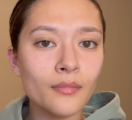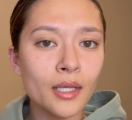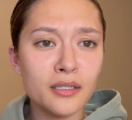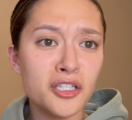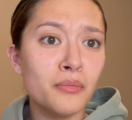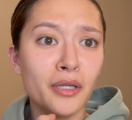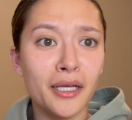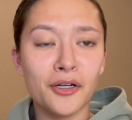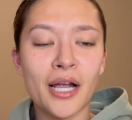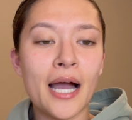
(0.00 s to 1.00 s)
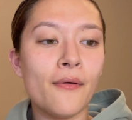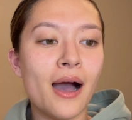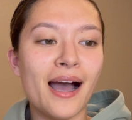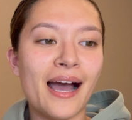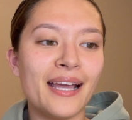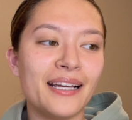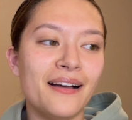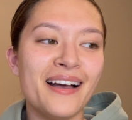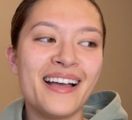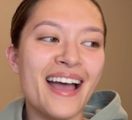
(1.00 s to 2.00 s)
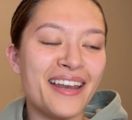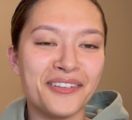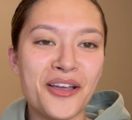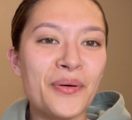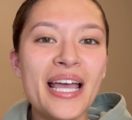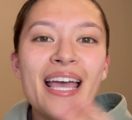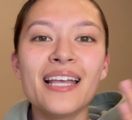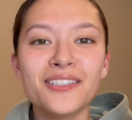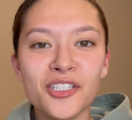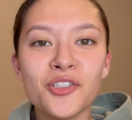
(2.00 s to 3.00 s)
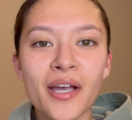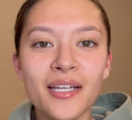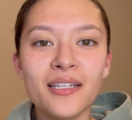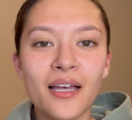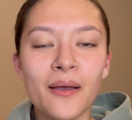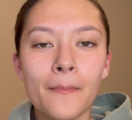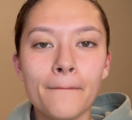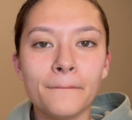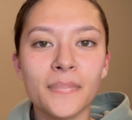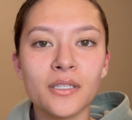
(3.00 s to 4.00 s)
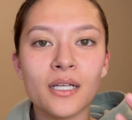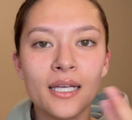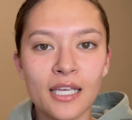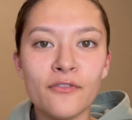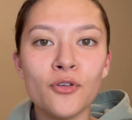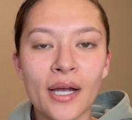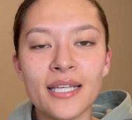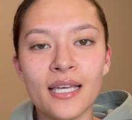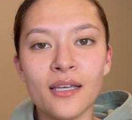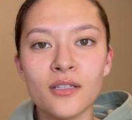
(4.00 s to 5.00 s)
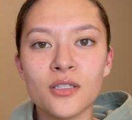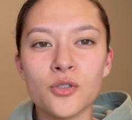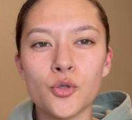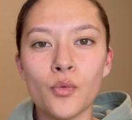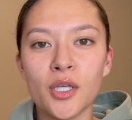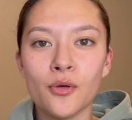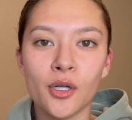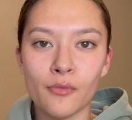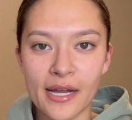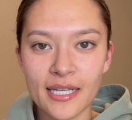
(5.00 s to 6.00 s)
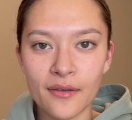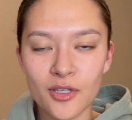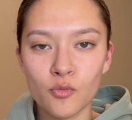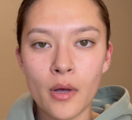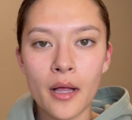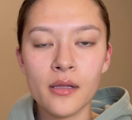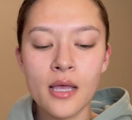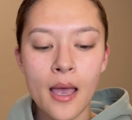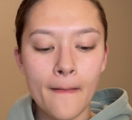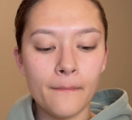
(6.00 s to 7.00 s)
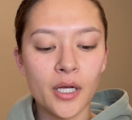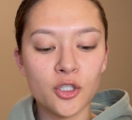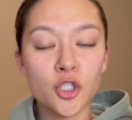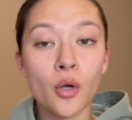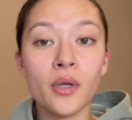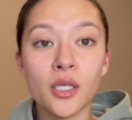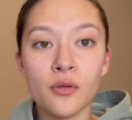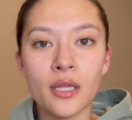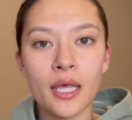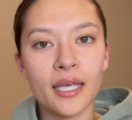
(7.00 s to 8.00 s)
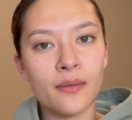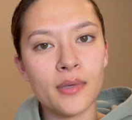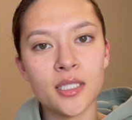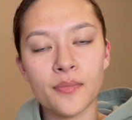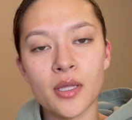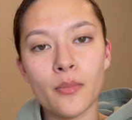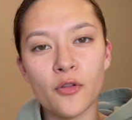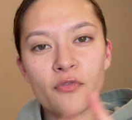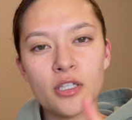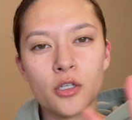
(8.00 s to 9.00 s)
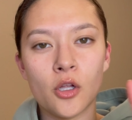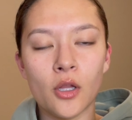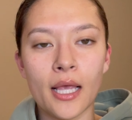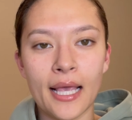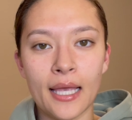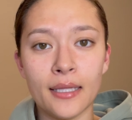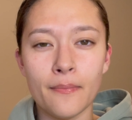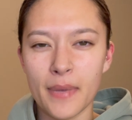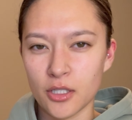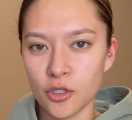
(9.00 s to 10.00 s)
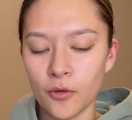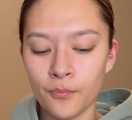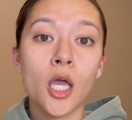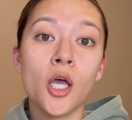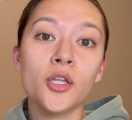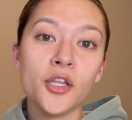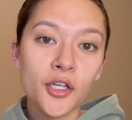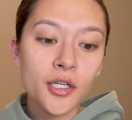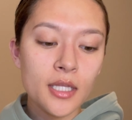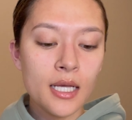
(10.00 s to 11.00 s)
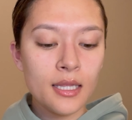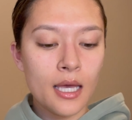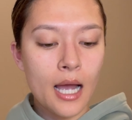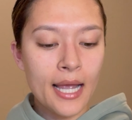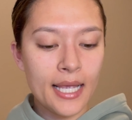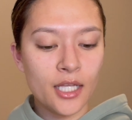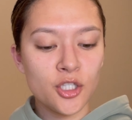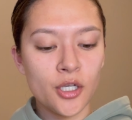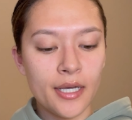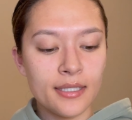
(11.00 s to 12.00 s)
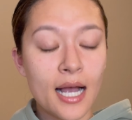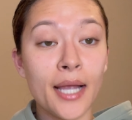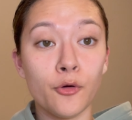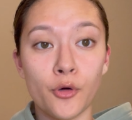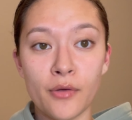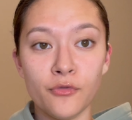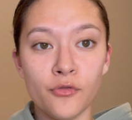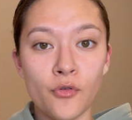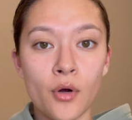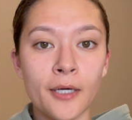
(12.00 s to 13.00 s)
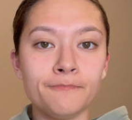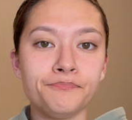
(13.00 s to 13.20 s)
sibling, or how I don't know, just trying to give you ideas to what you could write down as well, but showing you that it can be something both physical and mental. The third thing that I answer is I am grateful for,